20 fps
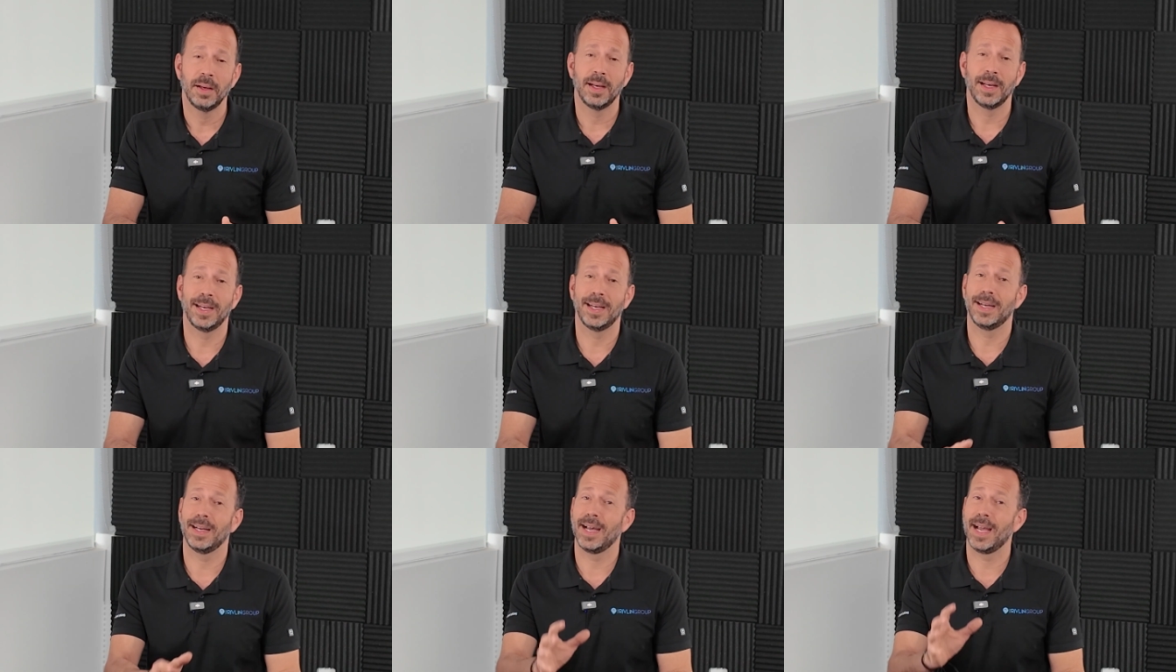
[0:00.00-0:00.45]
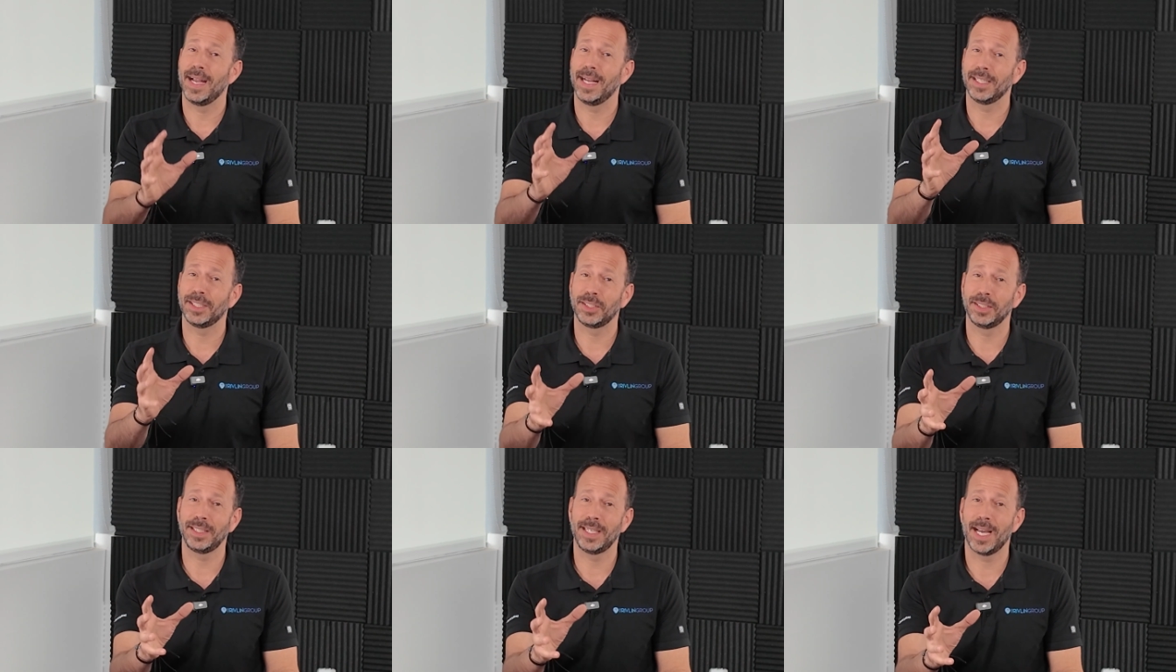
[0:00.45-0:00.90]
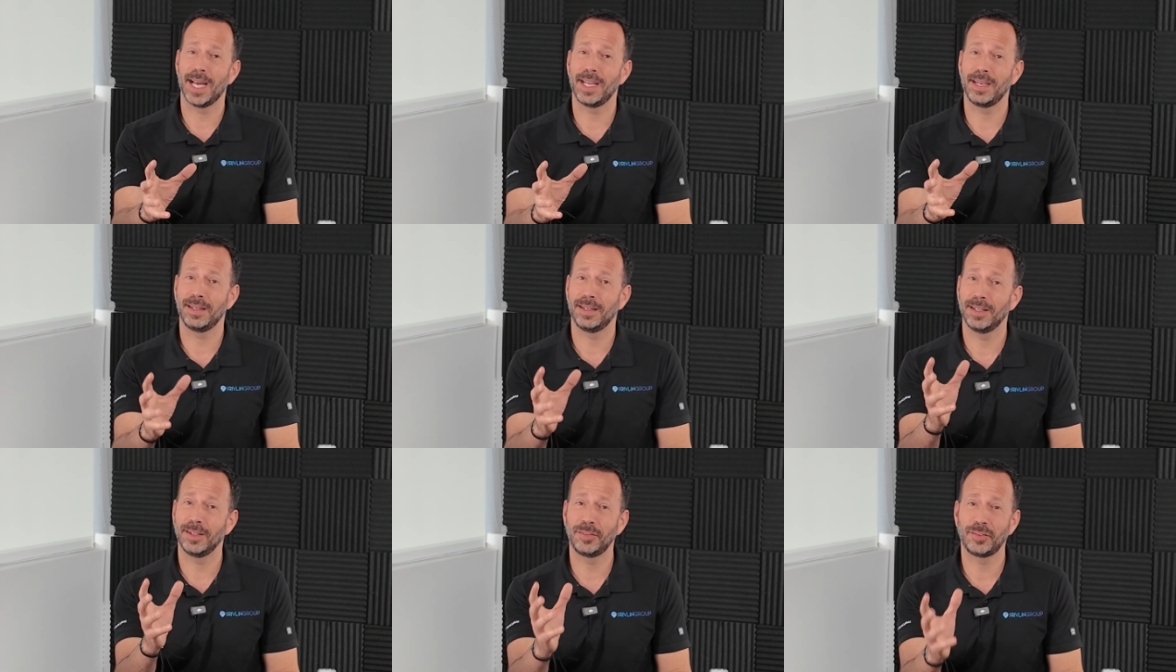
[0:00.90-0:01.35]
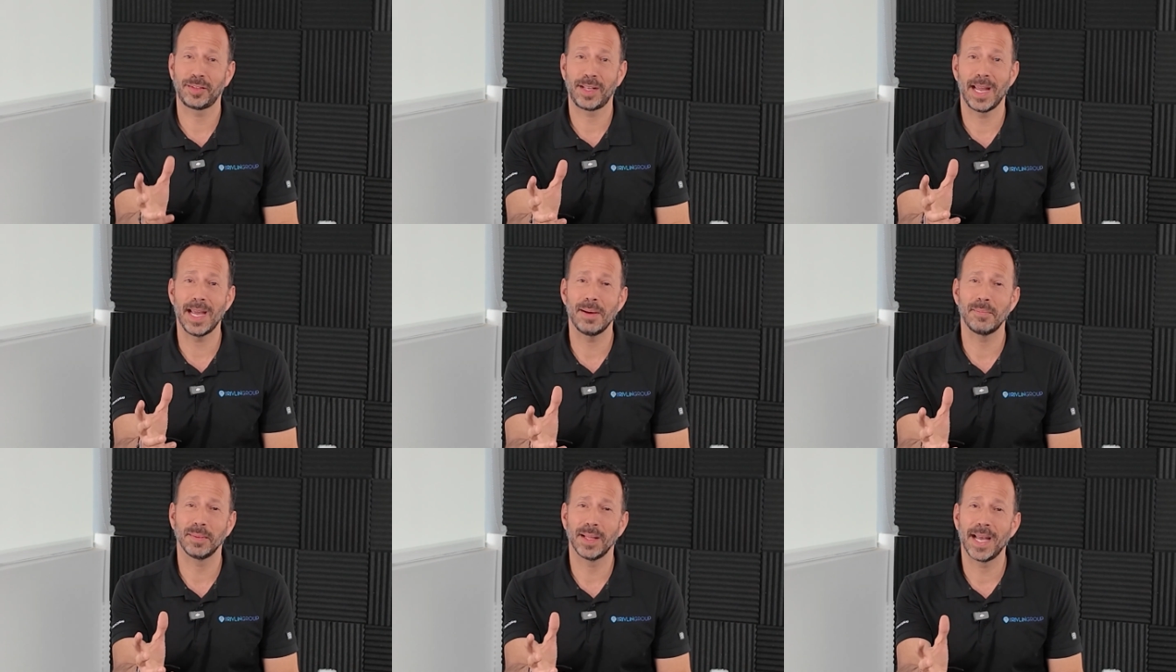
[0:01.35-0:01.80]
I actually got a
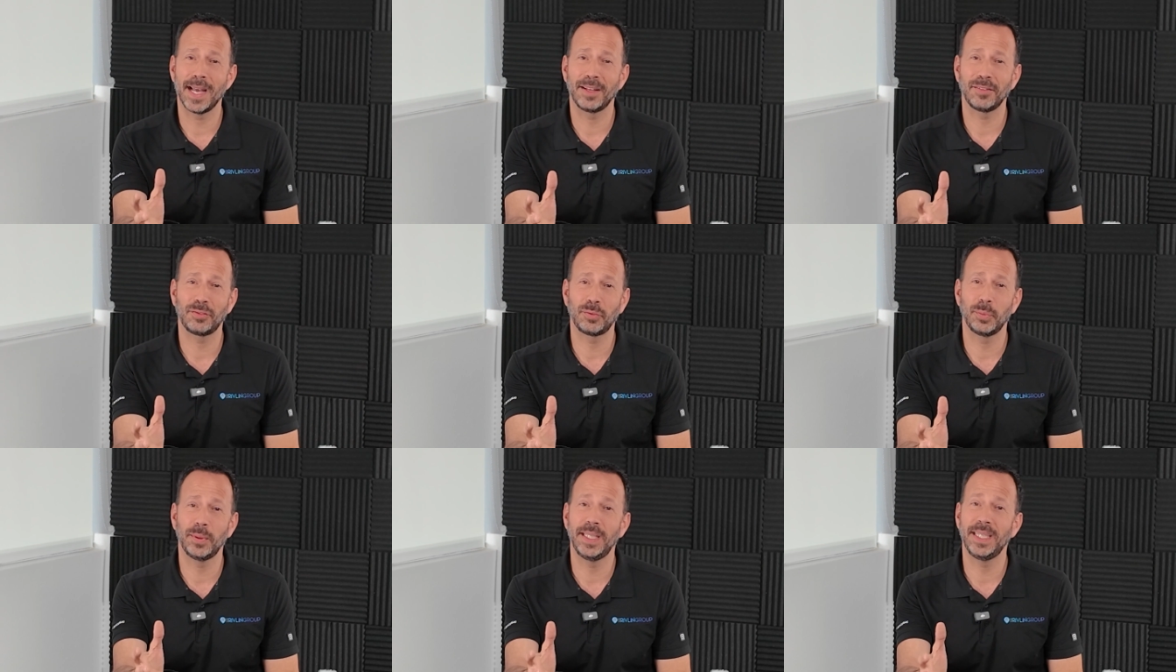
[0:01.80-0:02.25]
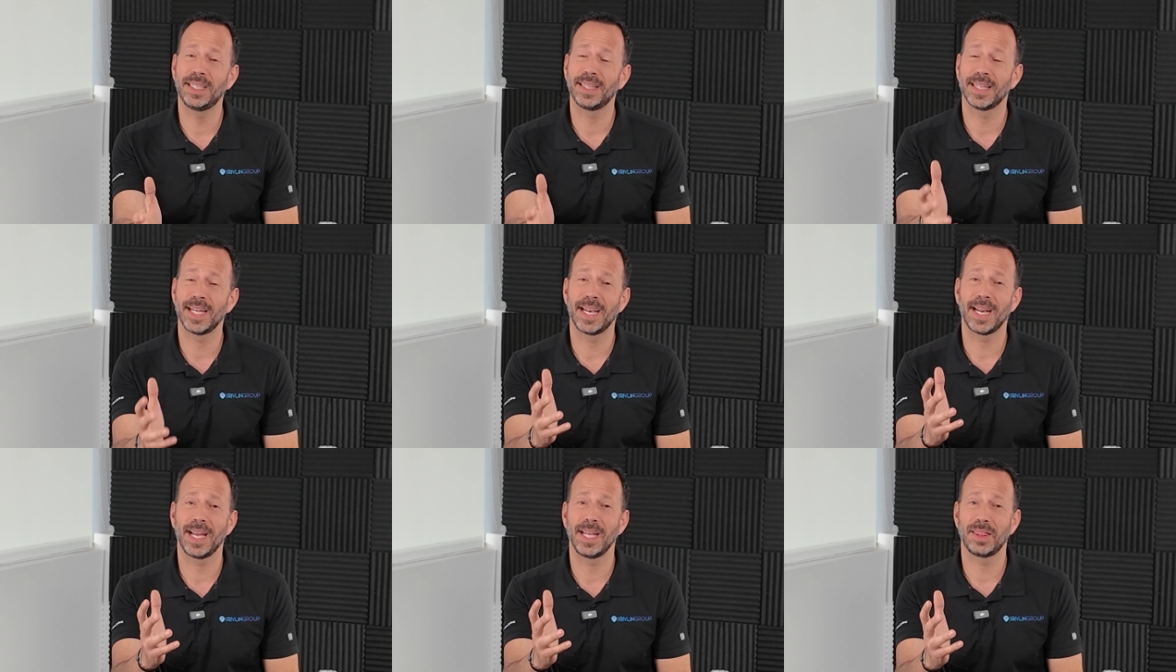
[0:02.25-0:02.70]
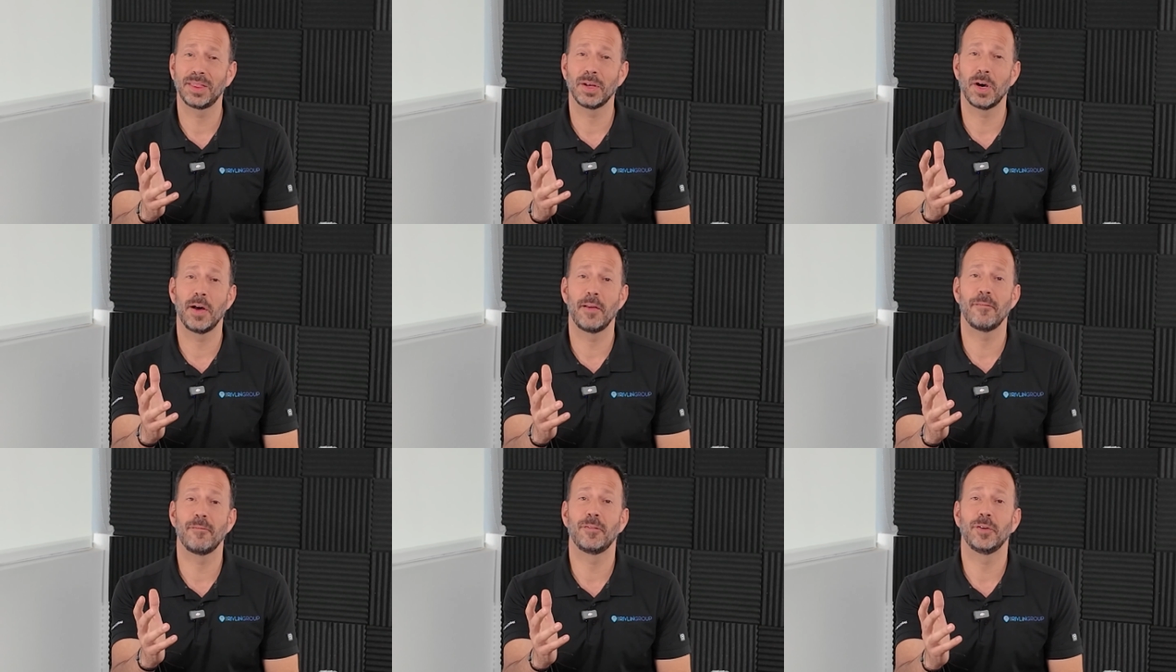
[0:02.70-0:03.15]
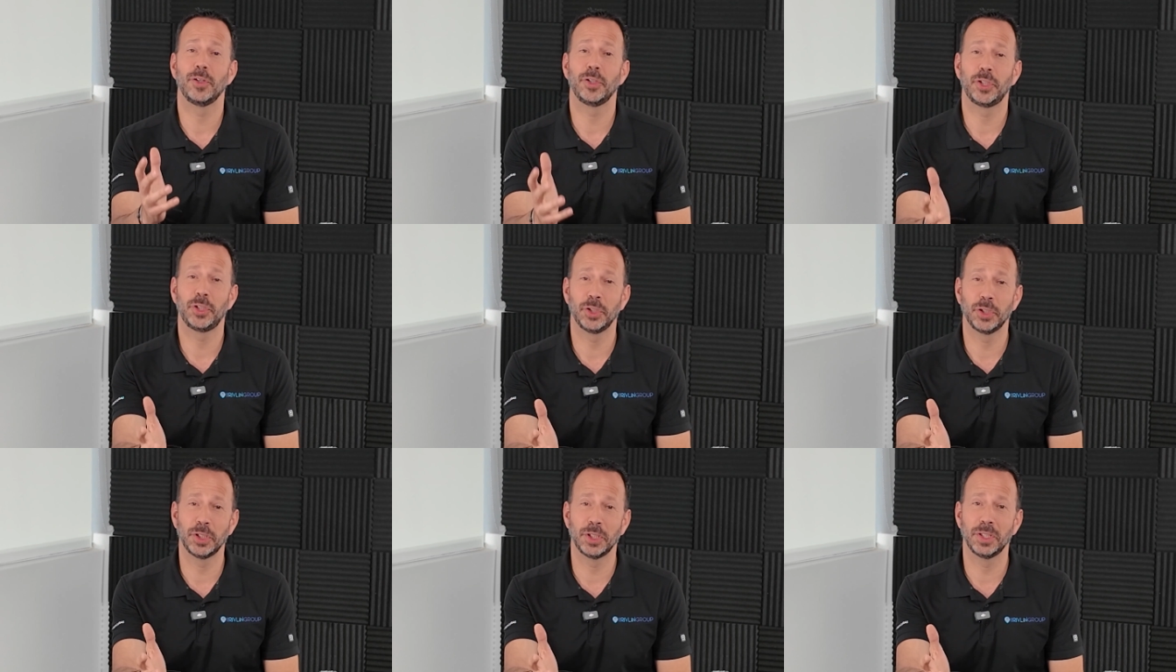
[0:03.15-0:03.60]
scam last week that I thought for
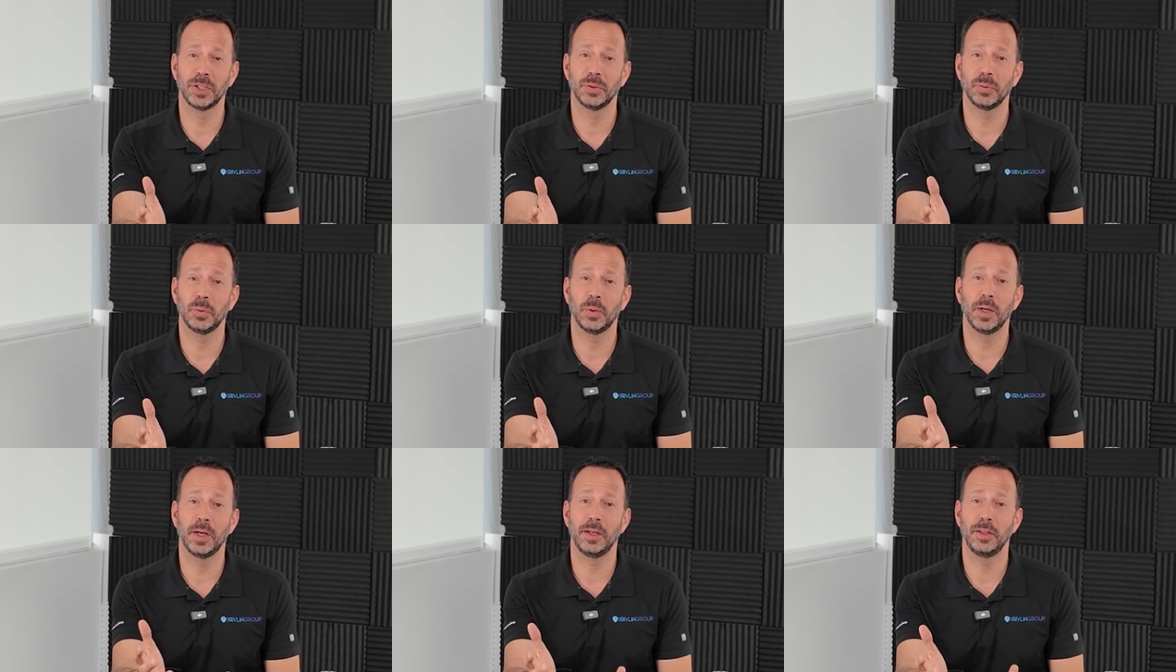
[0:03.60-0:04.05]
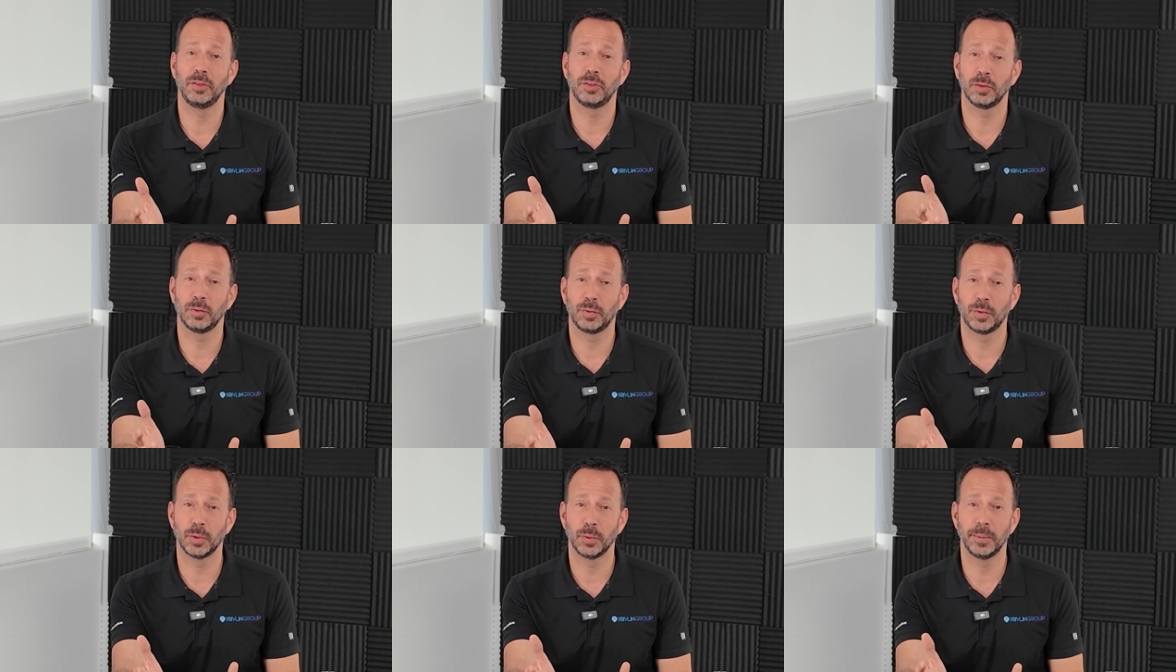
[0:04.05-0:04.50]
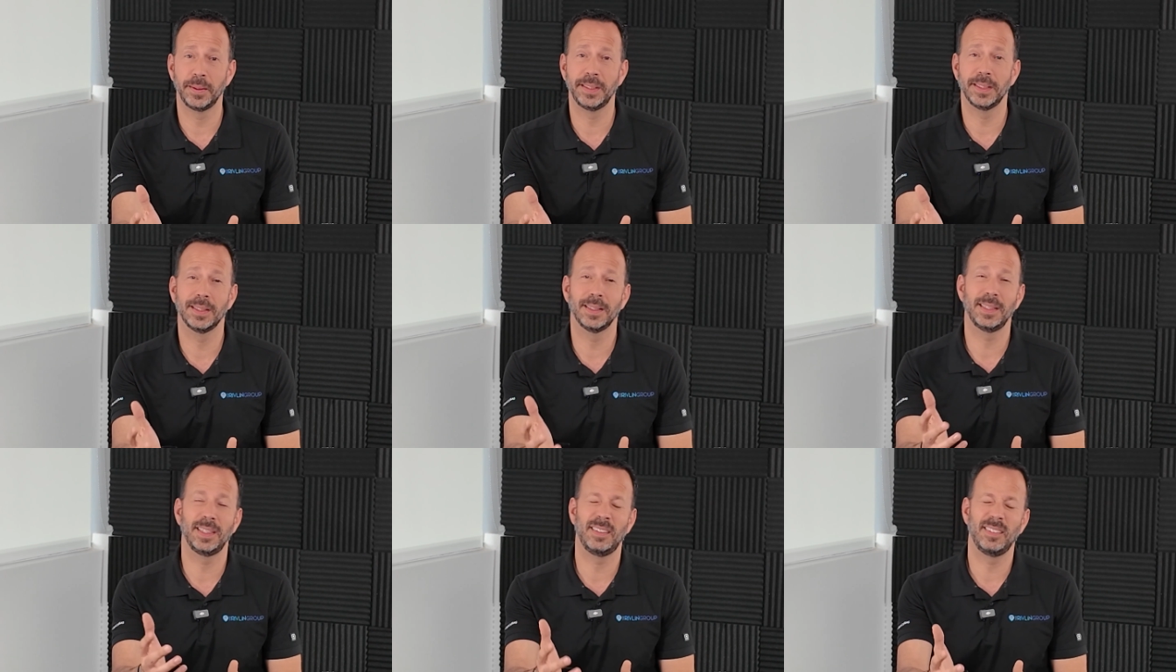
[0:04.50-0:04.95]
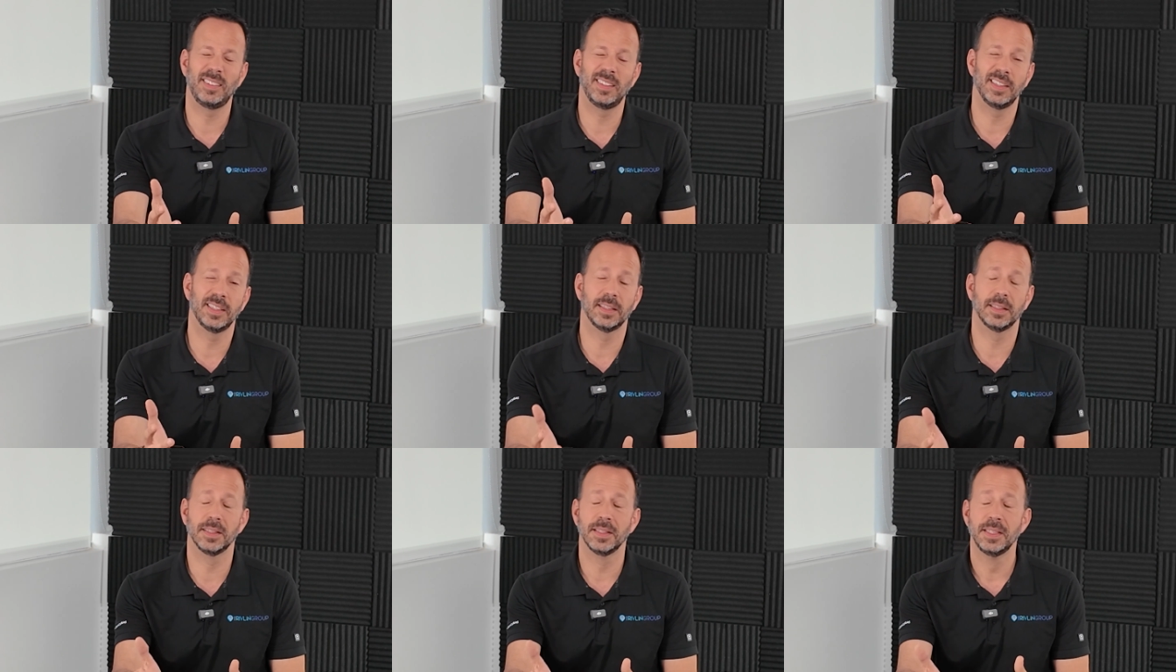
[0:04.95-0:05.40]
sure was for real
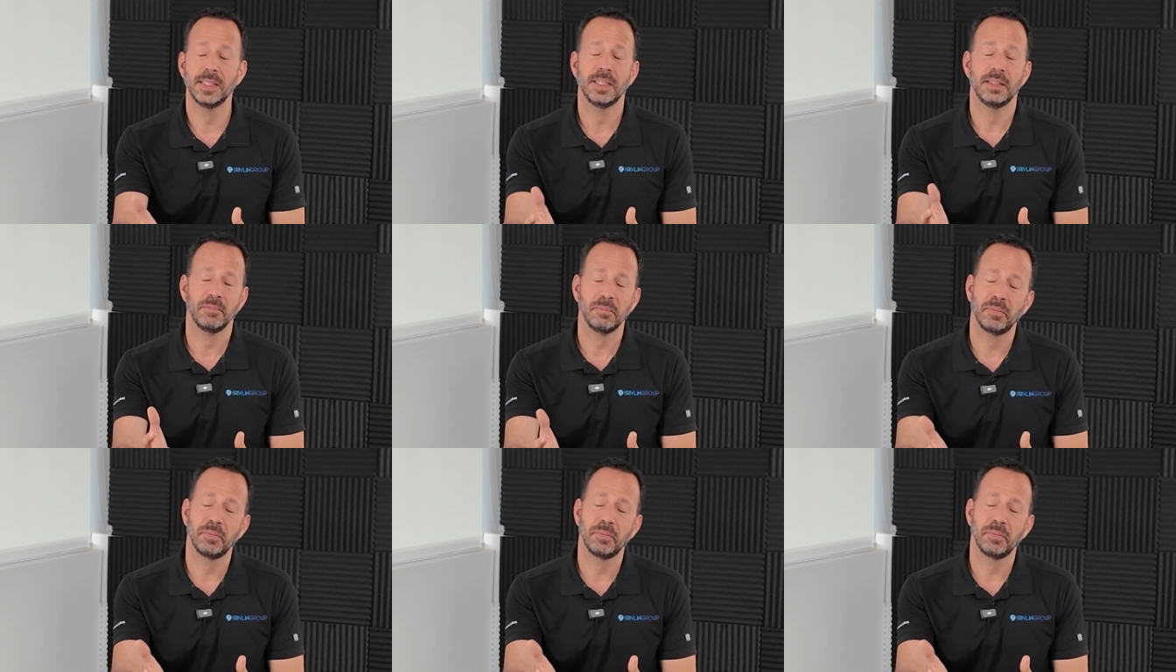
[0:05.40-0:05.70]
until